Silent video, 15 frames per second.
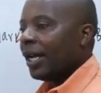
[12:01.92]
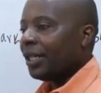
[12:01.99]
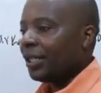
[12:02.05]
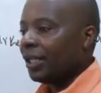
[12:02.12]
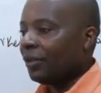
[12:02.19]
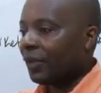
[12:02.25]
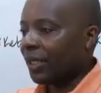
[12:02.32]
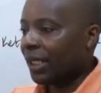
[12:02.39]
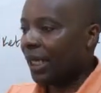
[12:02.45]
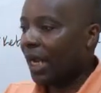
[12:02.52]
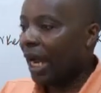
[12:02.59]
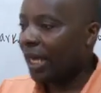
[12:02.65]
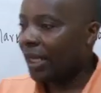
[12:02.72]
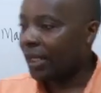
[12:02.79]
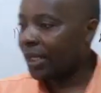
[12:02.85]
and give us an
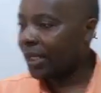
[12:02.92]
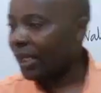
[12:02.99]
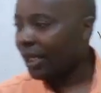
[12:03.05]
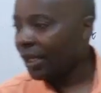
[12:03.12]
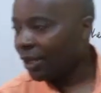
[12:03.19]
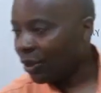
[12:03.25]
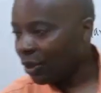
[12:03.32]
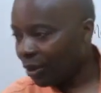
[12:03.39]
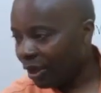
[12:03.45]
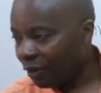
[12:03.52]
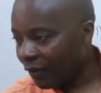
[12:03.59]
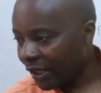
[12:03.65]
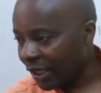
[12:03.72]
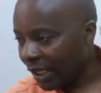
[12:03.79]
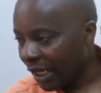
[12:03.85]
answer. You give
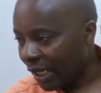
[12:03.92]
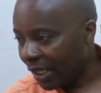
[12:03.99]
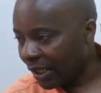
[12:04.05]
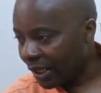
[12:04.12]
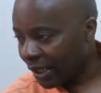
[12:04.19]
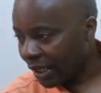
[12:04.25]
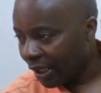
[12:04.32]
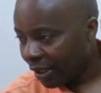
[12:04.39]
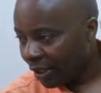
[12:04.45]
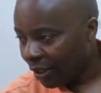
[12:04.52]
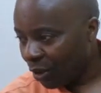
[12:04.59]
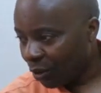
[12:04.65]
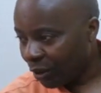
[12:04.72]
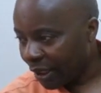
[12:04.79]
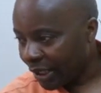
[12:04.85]
us an answer.
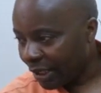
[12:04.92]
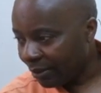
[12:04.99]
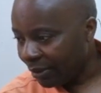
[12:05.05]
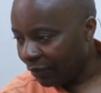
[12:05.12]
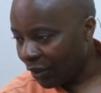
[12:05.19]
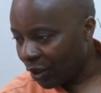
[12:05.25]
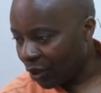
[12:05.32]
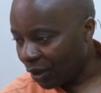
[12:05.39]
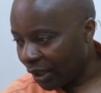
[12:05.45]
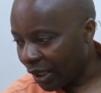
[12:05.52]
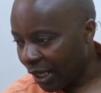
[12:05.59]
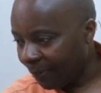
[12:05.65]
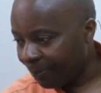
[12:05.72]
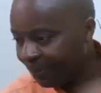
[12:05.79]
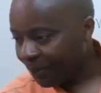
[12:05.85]
Do the subdivision
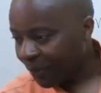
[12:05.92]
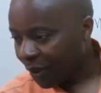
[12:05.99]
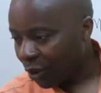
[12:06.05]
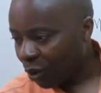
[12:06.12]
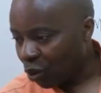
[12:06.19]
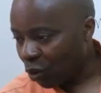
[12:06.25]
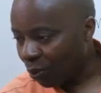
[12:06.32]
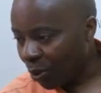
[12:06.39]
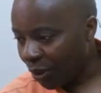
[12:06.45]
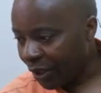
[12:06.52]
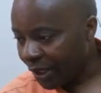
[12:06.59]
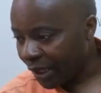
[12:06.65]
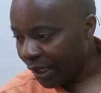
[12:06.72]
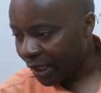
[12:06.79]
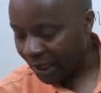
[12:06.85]
there
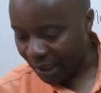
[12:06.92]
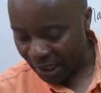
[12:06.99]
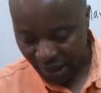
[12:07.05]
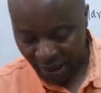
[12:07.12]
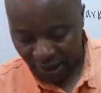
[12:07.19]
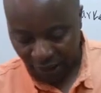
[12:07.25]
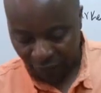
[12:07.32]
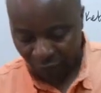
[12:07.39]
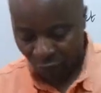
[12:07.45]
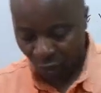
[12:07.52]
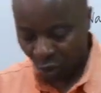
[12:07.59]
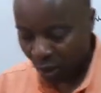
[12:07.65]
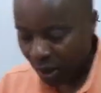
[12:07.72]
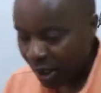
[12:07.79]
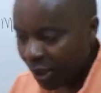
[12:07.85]
2.64.